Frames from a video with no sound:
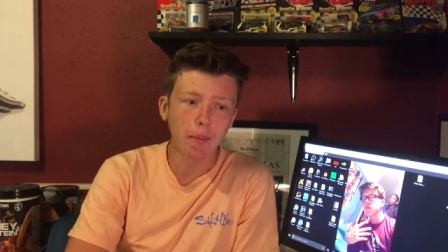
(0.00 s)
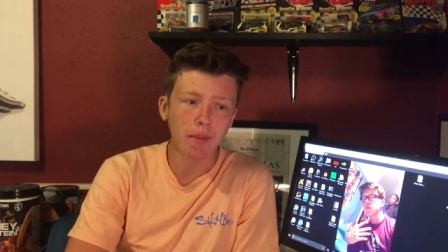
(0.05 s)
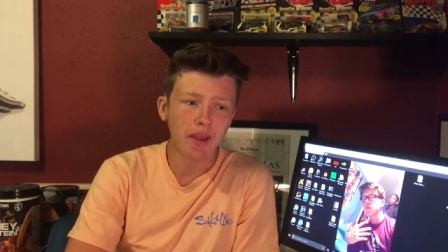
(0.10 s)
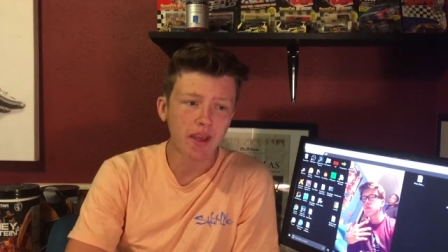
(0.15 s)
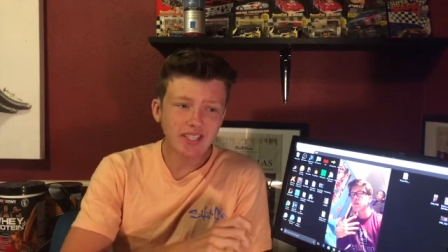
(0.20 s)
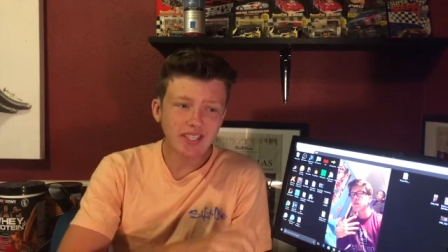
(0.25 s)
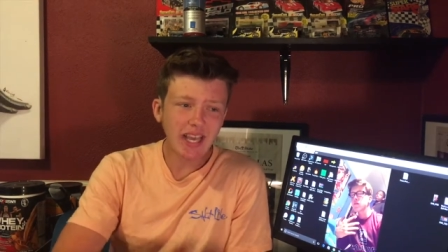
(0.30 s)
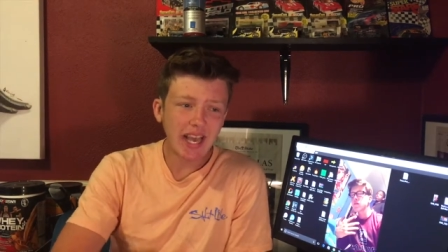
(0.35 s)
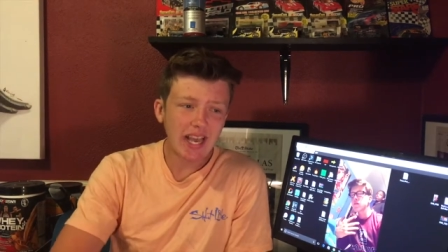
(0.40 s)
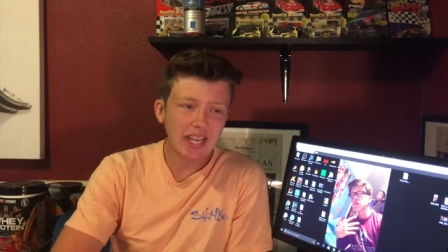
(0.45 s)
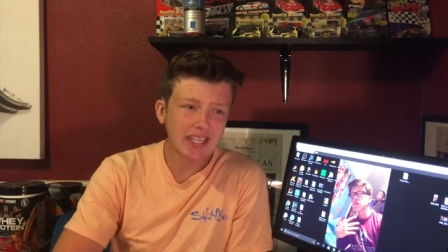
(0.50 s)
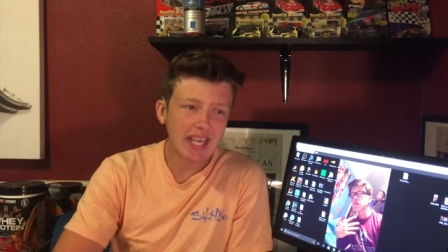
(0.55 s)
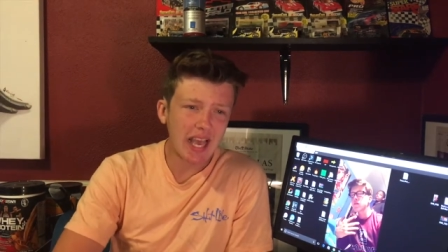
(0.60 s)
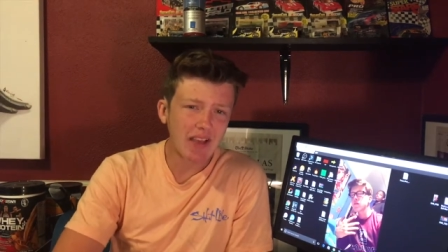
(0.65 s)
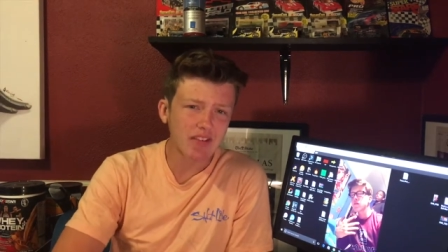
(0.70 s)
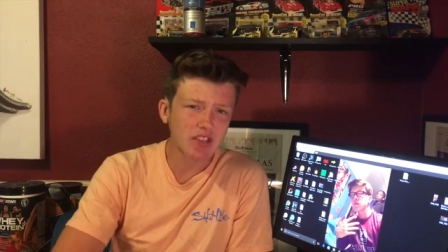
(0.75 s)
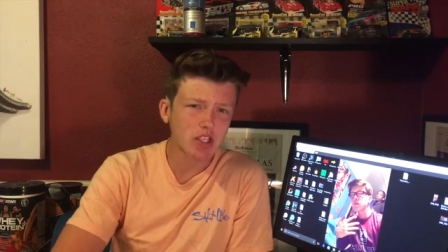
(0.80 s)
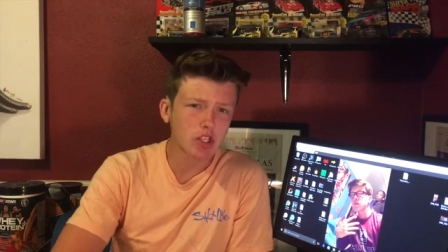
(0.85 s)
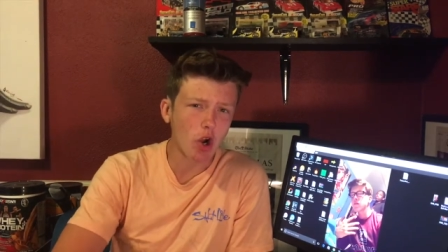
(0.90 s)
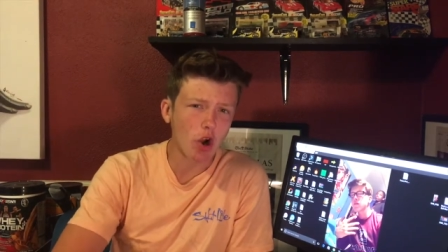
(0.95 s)
He said he
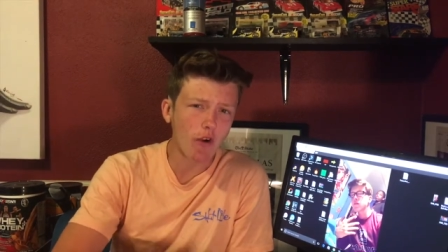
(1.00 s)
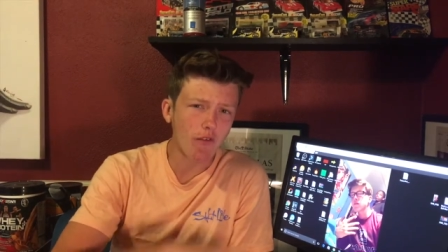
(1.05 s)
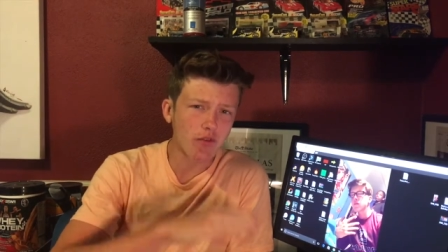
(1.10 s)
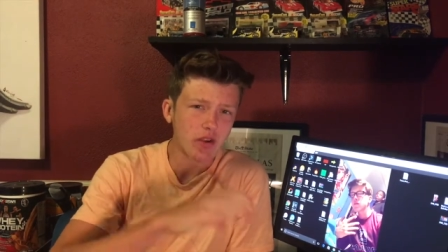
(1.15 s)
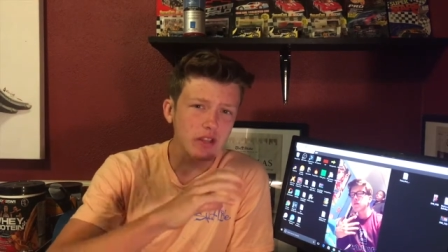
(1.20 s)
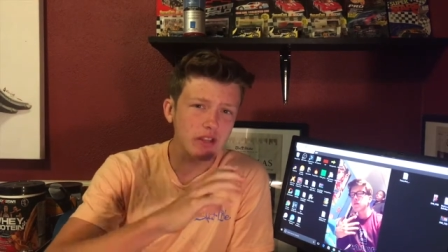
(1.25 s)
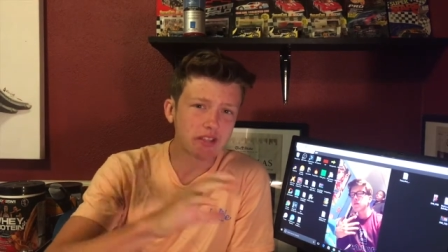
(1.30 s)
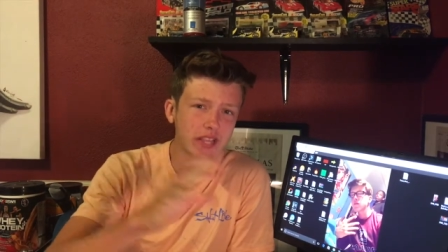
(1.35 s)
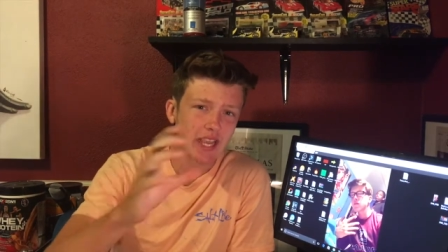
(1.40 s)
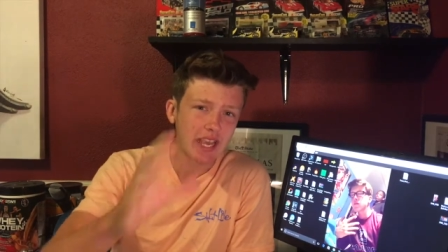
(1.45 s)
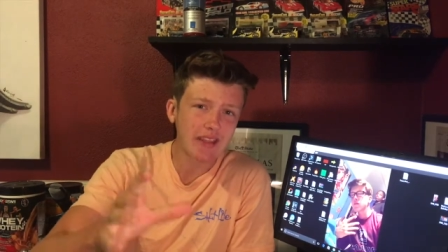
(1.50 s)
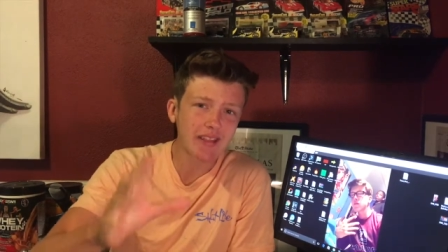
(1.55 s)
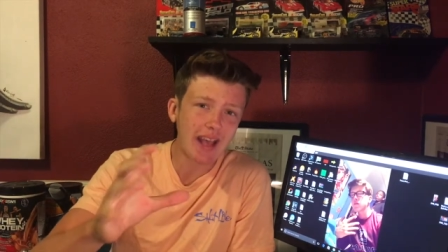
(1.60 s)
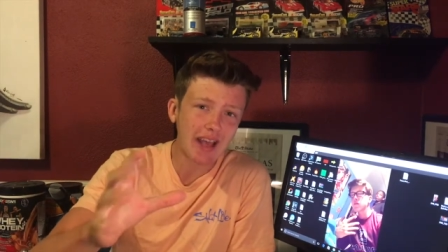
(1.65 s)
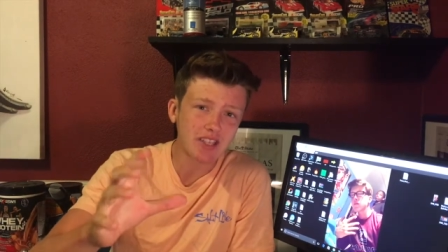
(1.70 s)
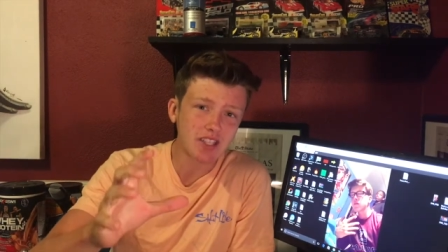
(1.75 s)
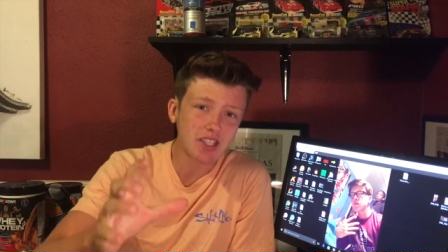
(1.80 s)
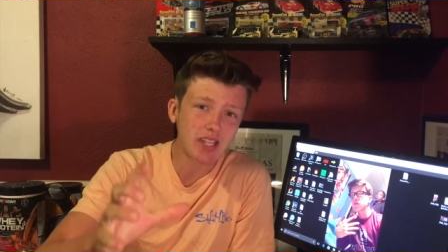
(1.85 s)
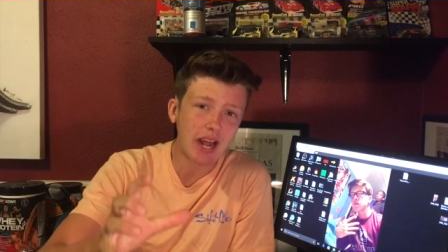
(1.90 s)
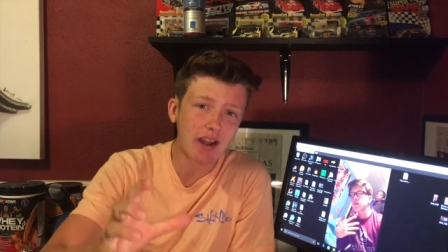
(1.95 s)
gave his girlfriend
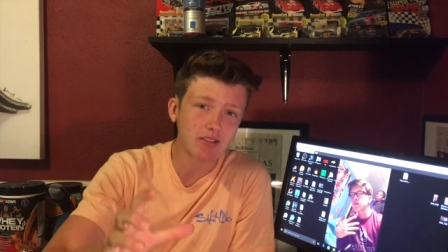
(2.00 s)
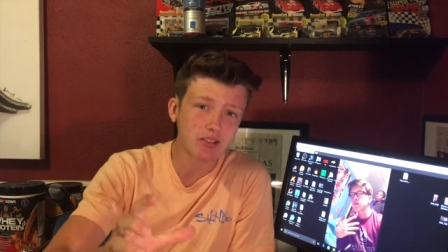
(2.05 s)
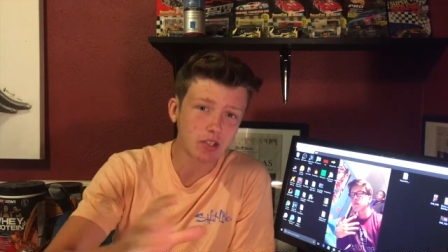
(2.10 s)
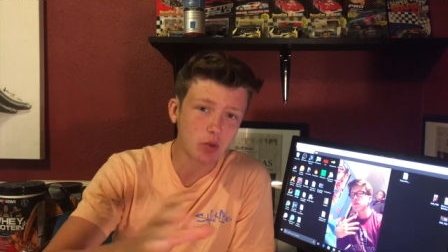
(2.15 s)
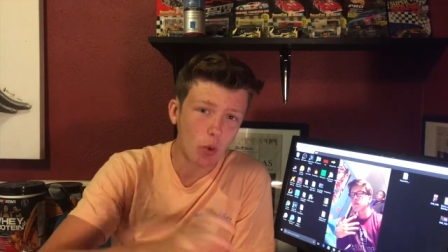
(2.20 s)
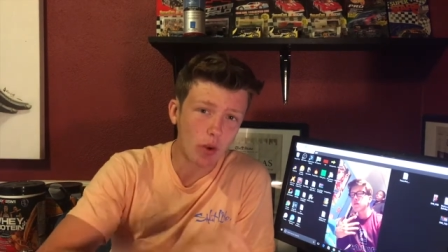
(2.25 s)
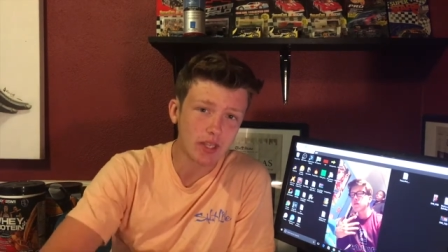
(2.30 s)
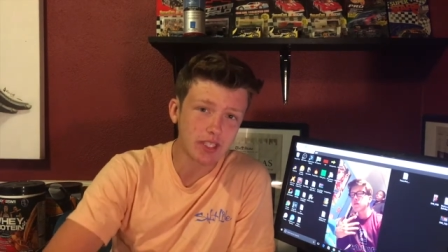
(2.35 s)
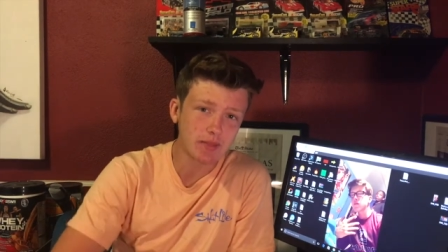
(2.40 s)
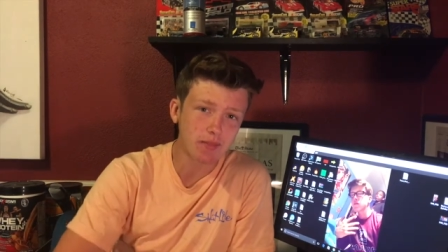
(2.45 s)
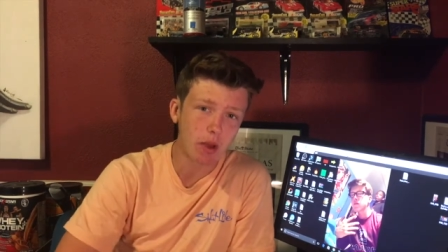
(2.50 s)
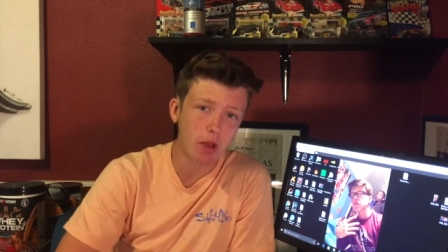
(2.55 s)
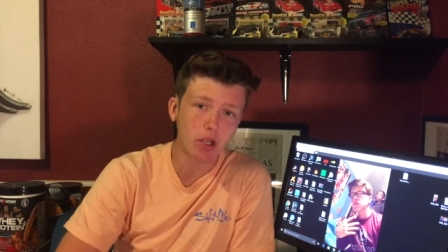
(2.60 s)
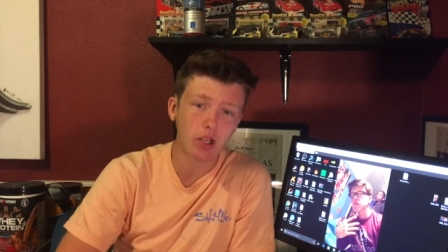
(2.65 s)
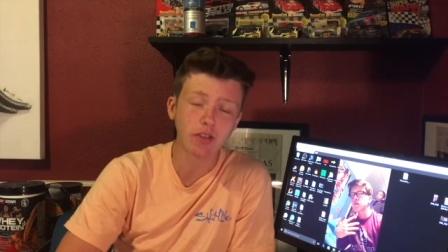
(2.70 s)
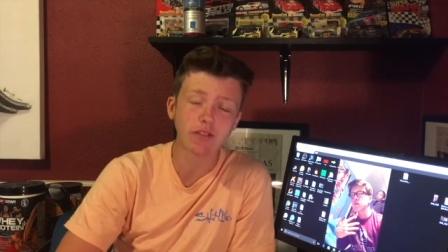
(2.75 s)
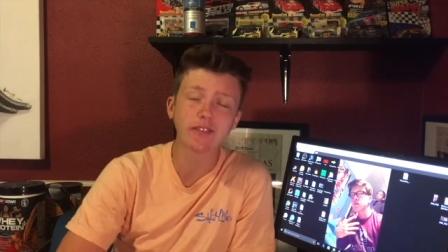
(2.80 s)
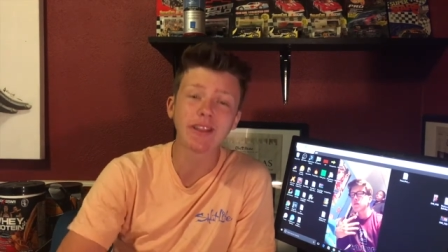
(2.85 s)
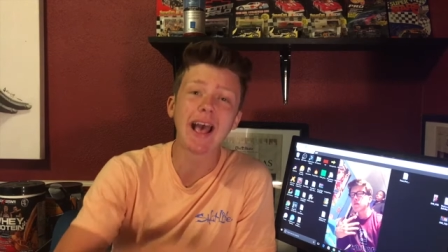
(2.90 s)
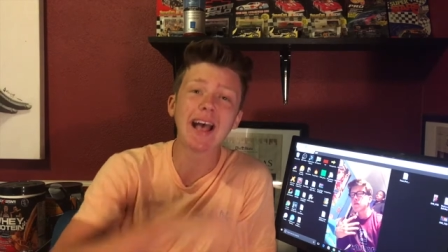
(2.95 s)
$10,000 to quit
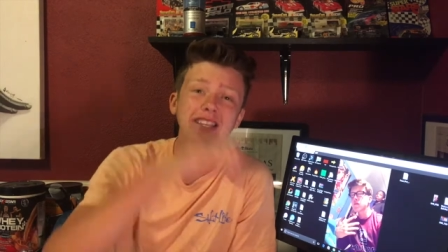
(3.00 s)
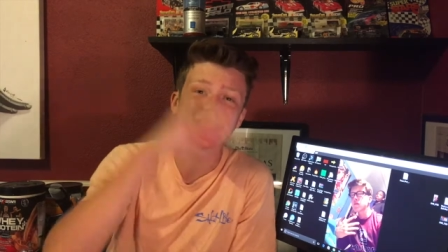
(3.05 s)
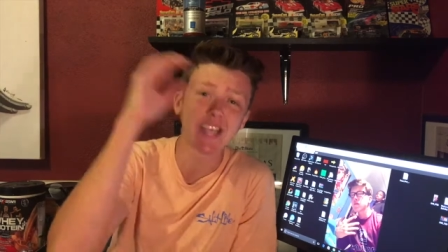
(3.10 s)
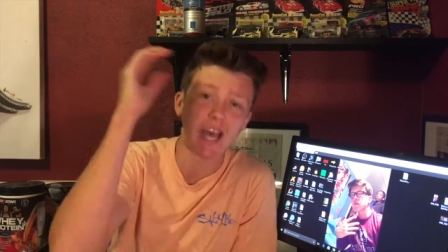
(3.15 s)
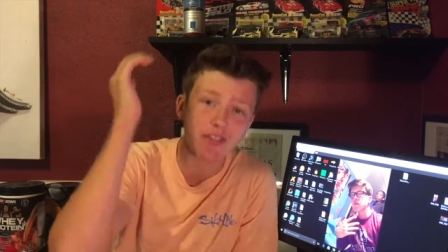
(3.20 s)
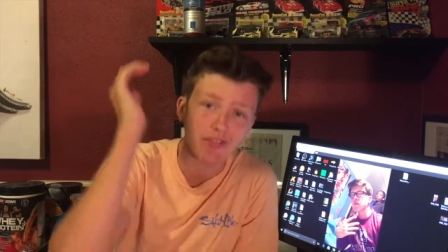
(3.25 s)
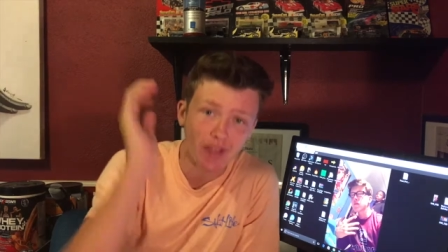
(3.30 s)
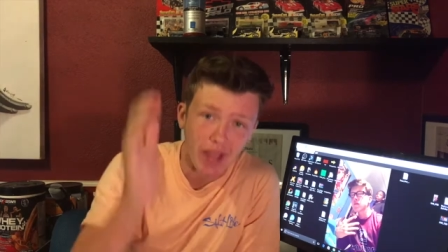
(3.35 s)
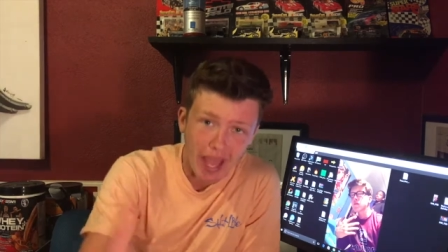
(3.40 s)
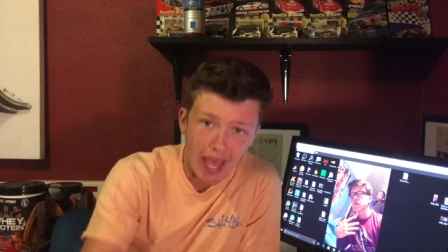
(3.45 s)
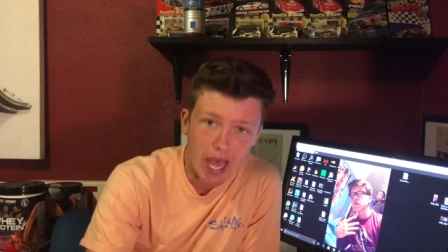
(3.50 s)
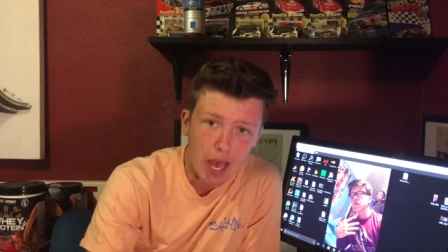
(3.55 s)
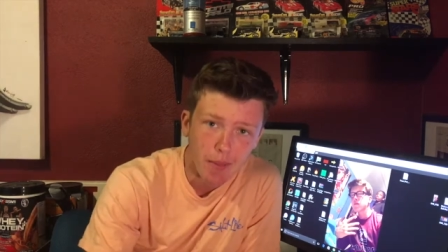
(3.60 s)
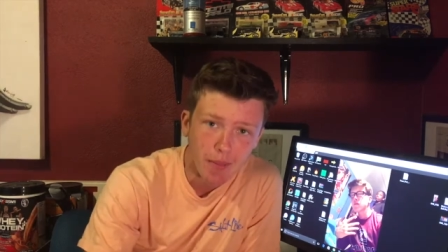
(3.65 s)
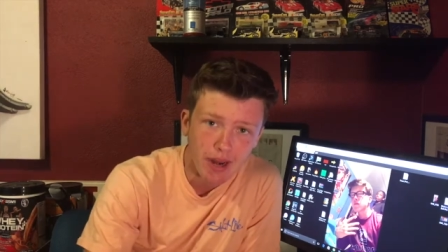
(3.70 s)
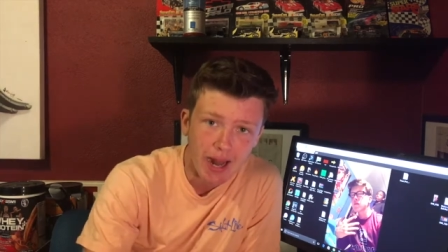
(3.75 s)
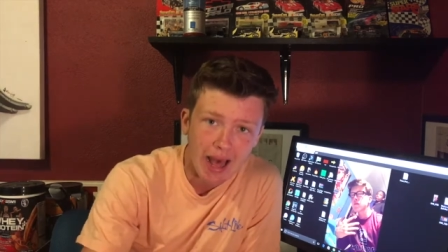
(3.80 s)
smoking. That's a damn